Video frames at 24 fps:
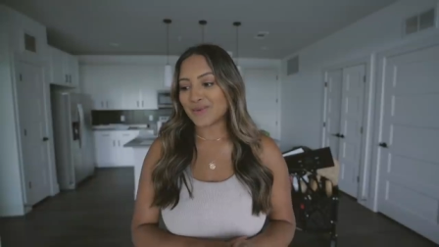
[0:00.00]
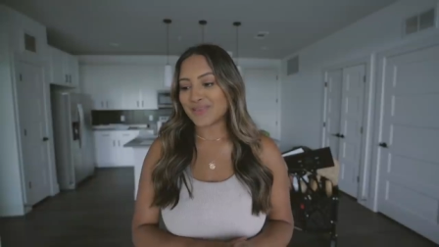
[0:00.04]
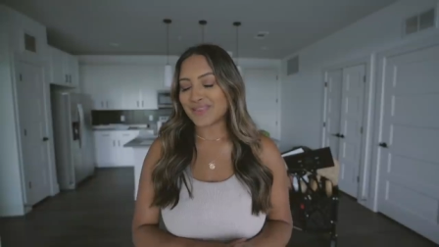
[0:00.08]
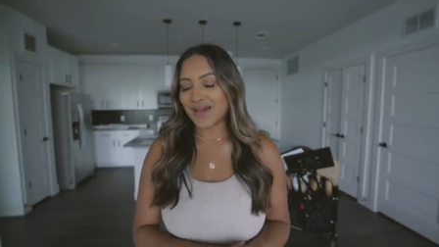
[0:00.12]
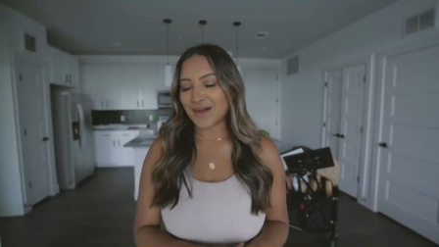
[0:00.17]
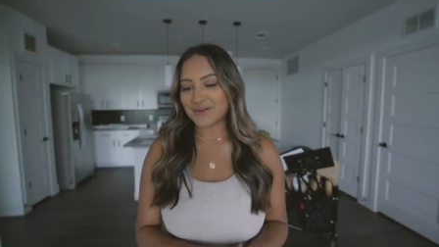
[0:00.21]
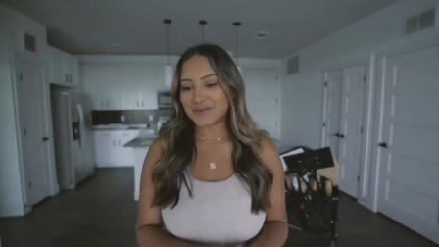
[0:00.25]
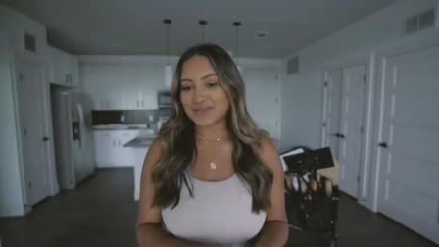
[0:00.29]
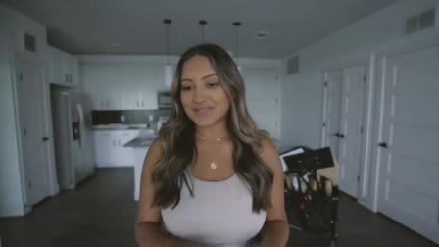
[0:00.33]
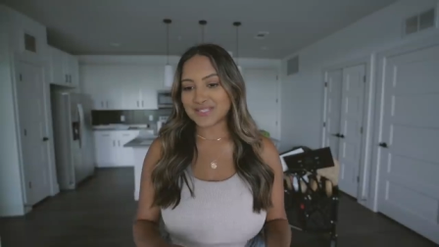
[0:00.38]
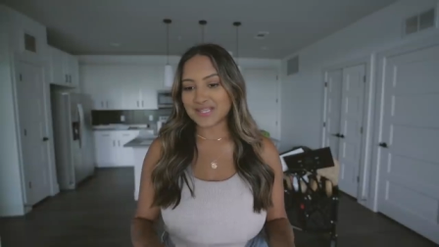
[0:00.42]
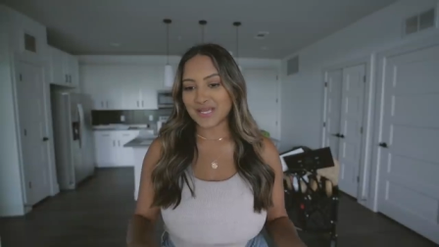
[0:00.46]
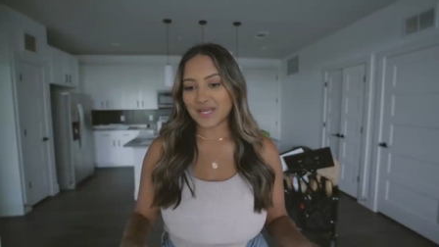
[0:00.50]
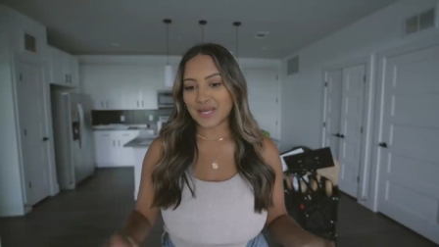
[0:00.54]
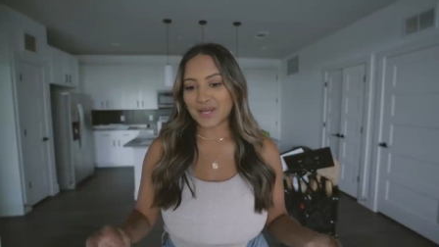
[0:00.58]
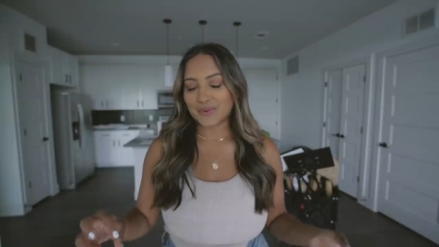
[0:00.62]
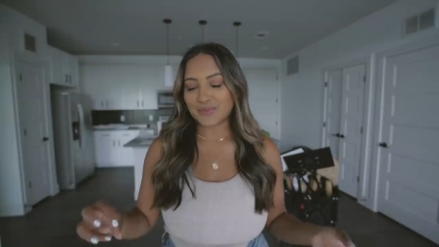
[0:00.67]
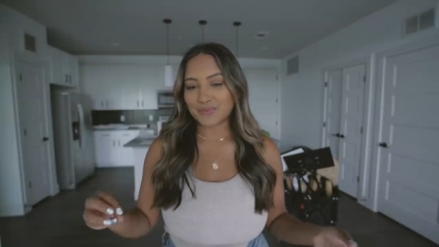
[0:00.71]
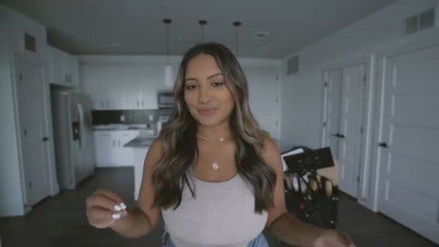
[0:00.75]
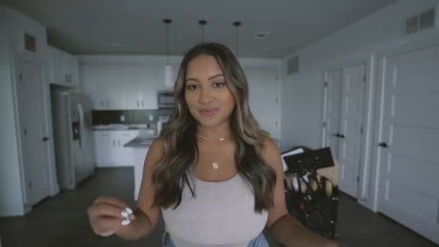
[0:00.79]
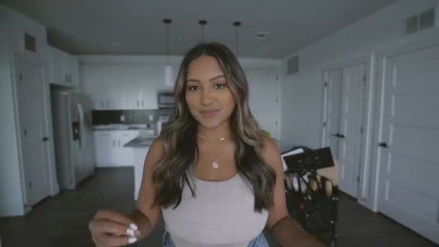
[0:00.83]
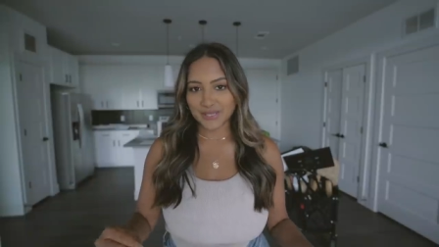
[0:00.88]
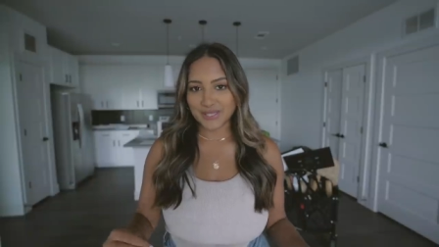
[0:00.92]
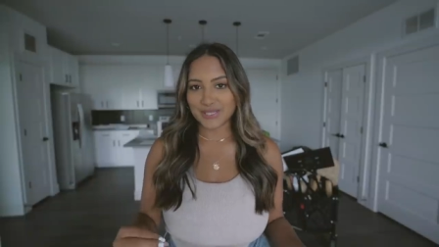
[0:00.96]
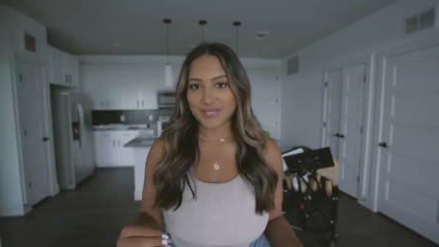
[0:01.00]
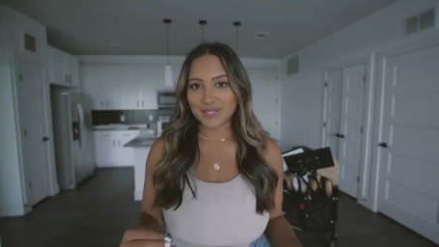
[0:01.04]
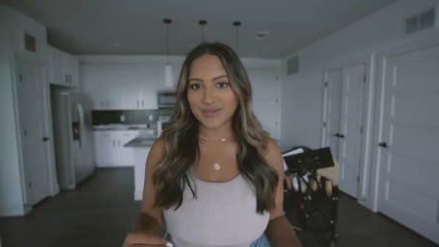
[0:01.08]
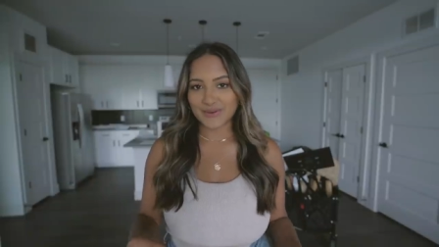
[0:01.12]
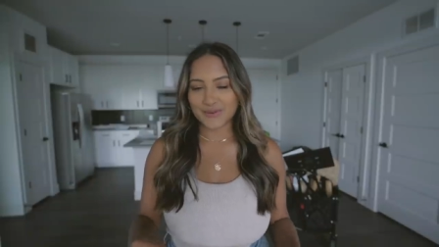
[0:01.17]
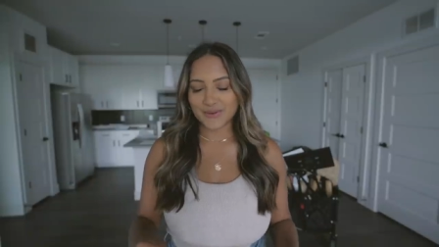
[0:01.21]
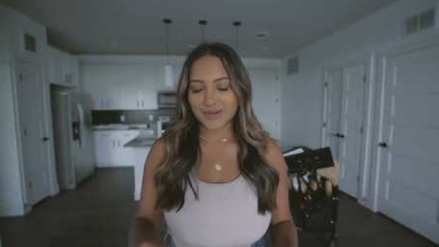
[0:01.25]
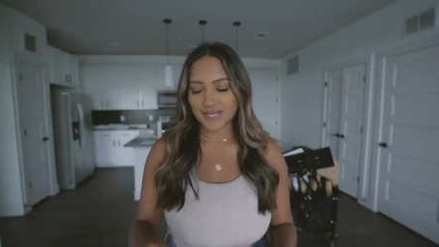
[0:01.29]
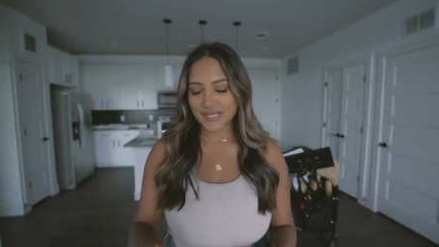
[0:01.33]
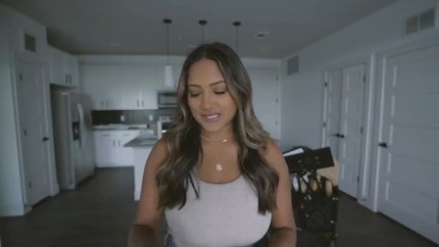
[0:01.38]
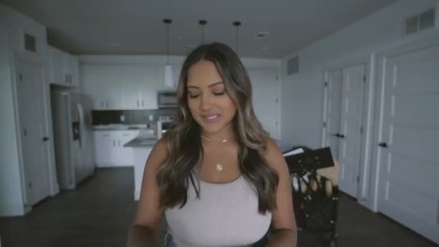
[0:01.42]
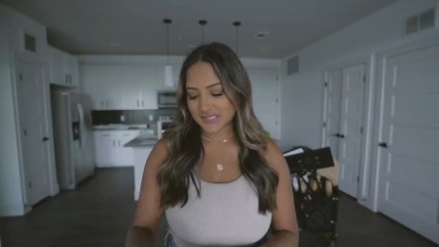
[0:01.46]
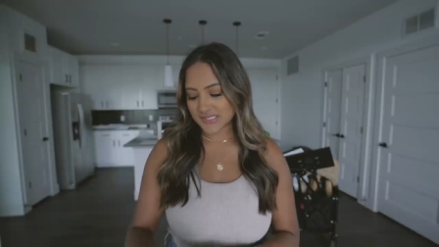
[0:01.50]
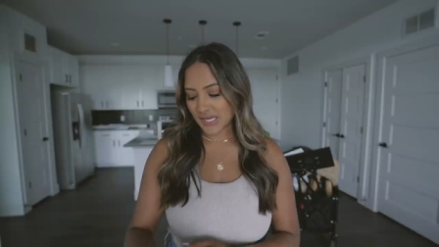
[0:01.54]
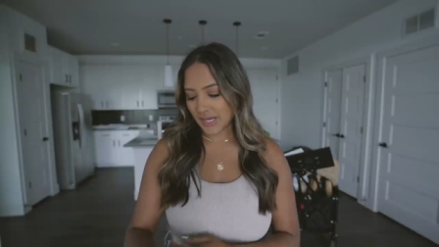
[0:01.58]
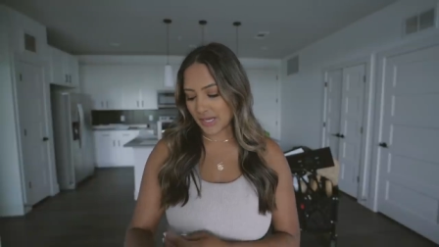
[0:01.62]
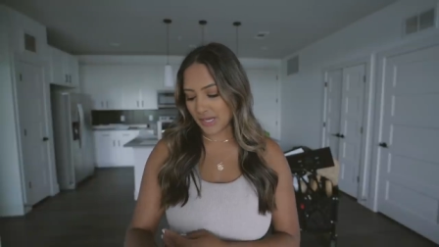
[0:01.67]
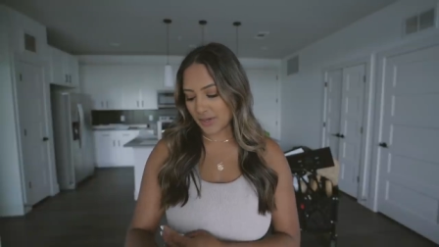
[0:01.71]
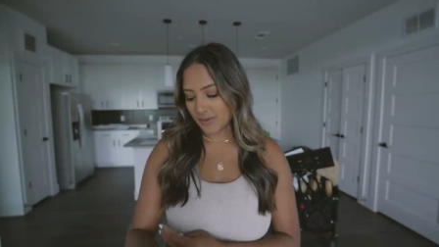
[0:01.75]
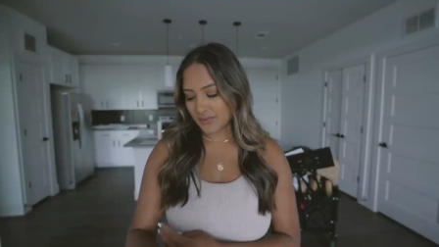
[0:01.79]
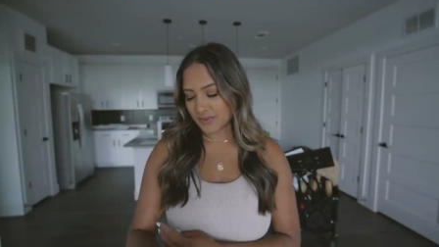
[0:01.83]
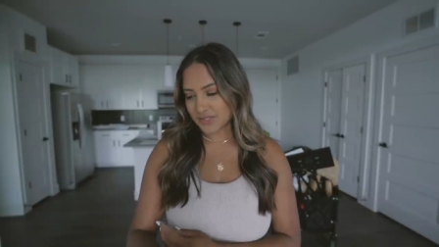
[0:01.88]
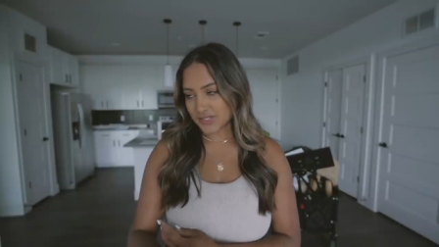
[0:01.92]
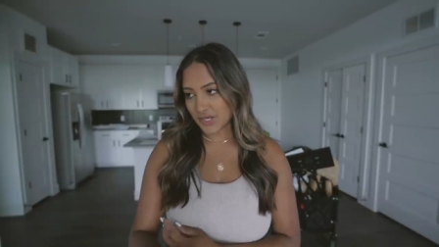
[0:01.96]
that was like really annoying because
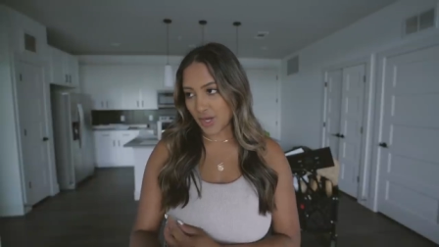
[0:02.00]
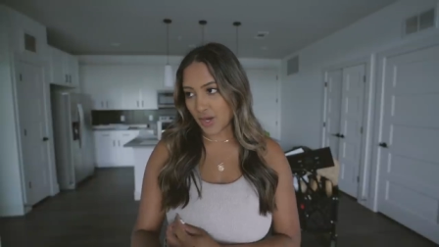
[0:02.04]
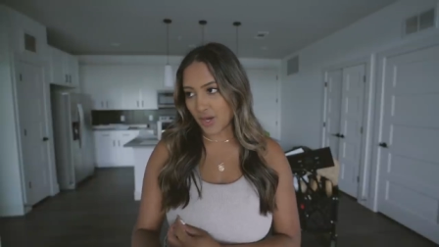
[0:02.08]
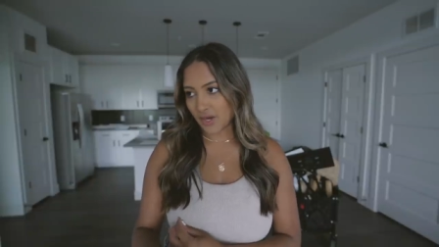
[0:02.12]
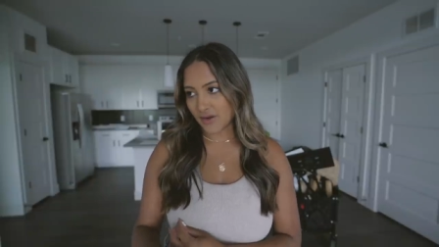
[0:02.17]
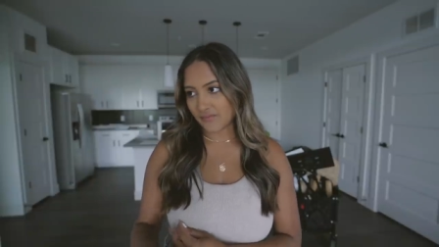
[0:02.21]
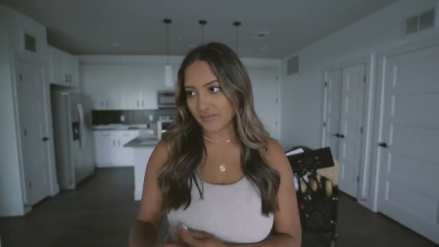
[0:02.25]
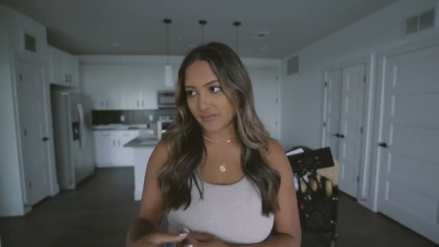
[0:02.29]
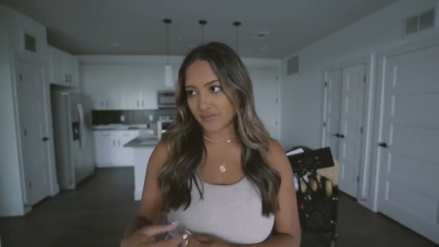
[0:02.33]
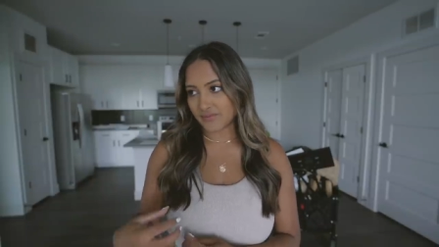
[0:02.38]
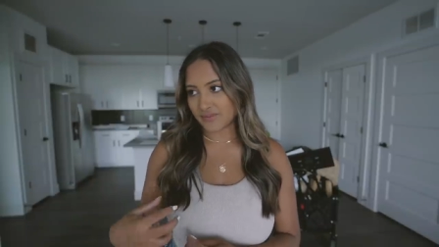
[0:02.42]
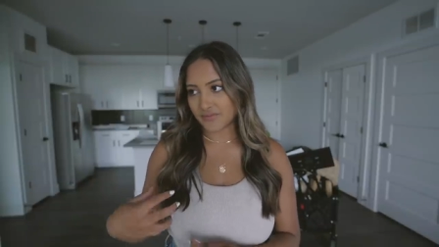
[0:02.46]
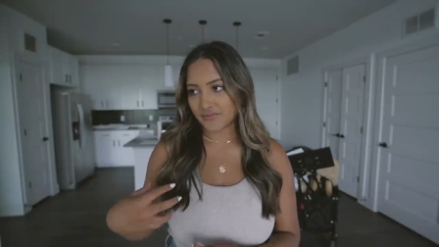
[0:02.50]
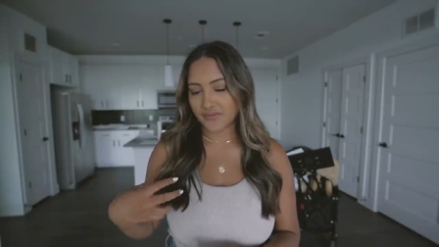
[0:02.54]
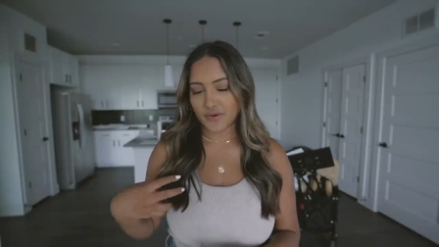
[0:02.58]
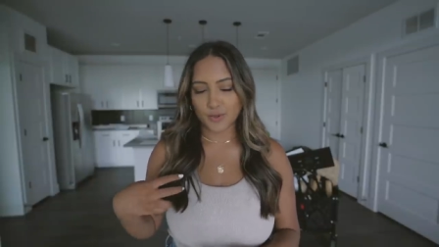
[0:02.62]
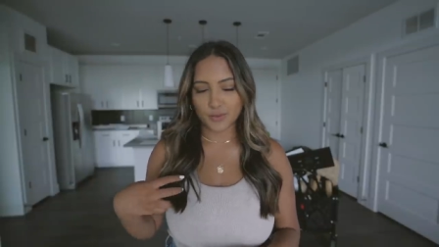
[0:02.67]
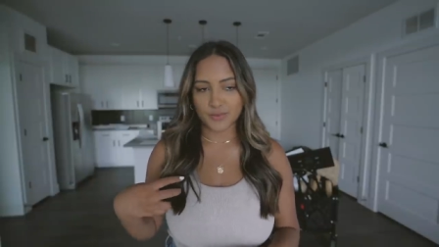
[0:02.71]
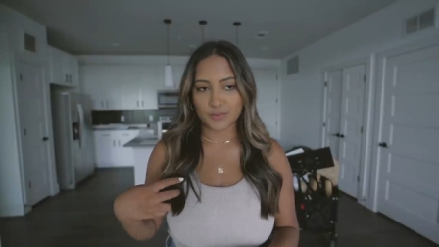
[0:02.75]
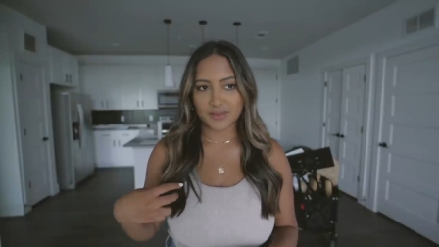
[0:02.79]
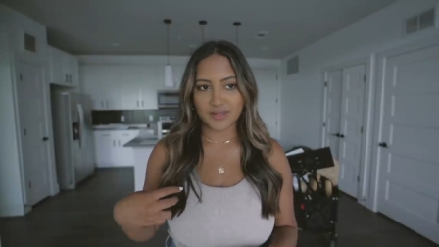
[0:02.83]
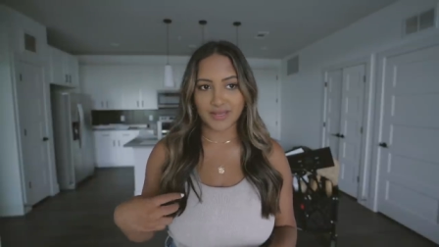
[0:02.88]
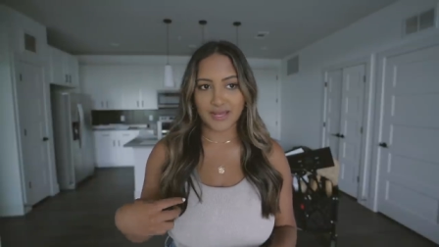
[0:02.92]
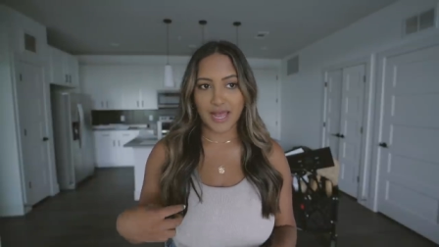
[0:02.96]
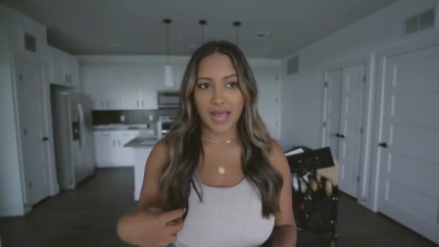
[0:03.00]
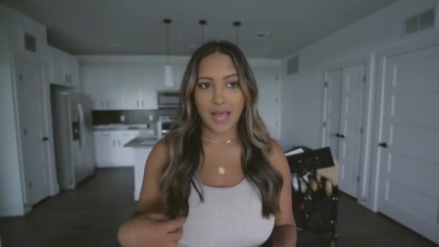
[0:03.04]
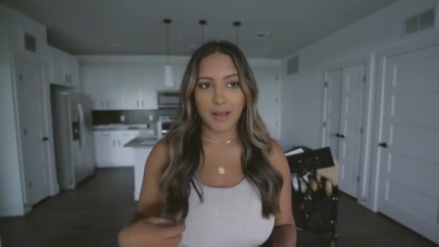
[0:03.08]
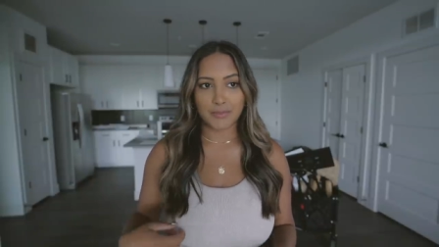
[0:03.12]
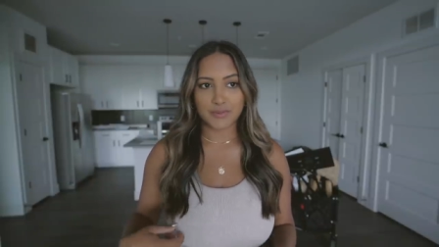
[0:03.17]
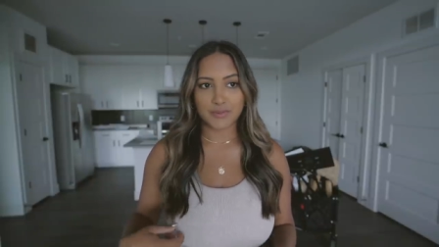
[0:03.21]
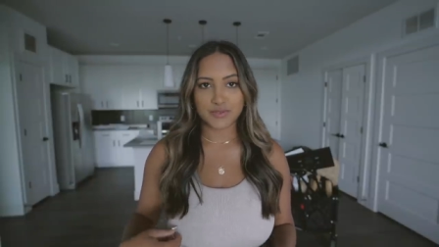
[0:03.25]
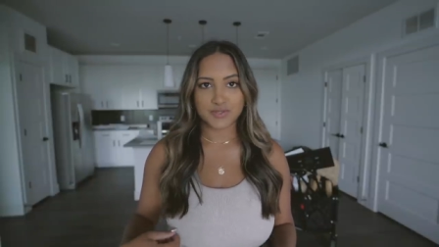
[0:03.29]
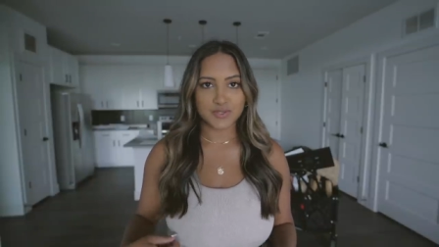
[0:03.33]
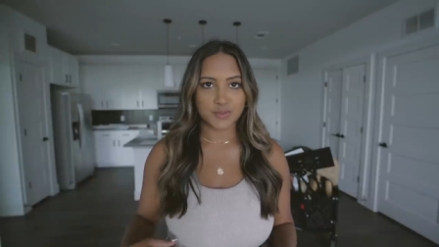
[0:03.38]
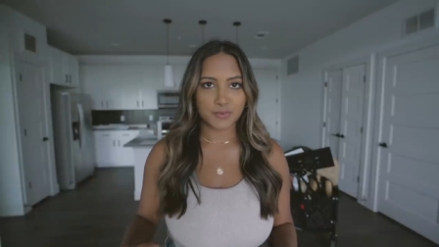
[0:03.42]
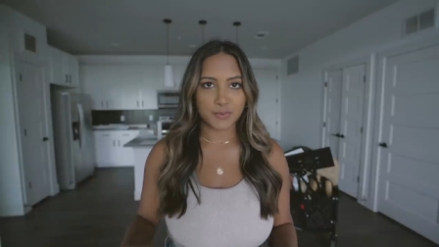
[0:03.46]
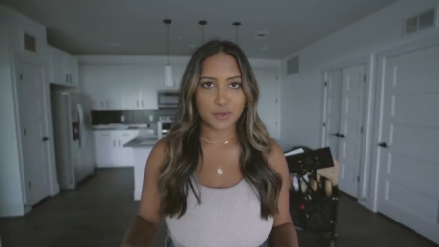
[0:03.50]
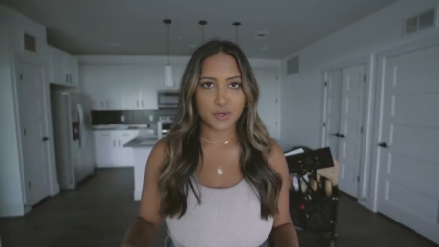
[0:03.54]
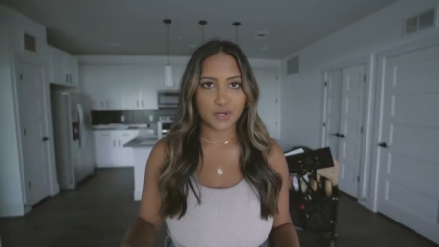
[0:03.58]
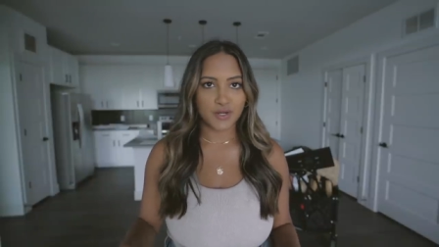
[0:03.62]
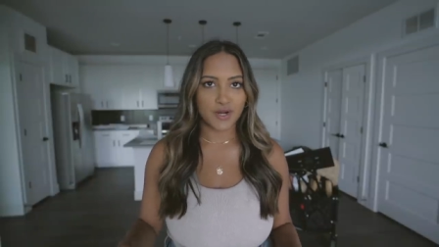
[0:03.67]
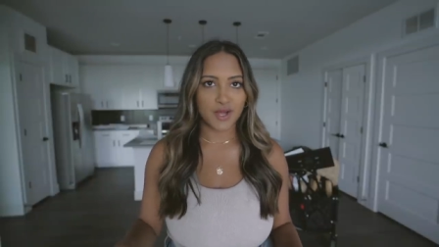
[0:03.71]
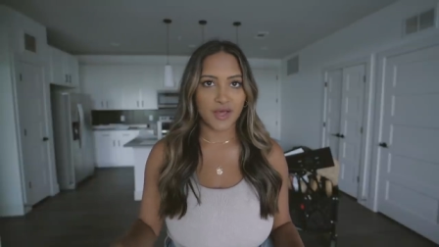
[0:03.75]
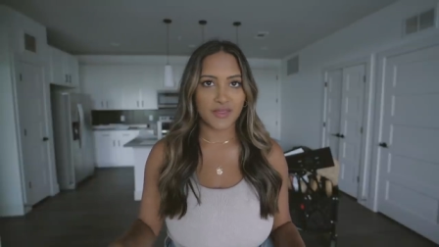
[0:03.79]
I was on the phone with like Apple support,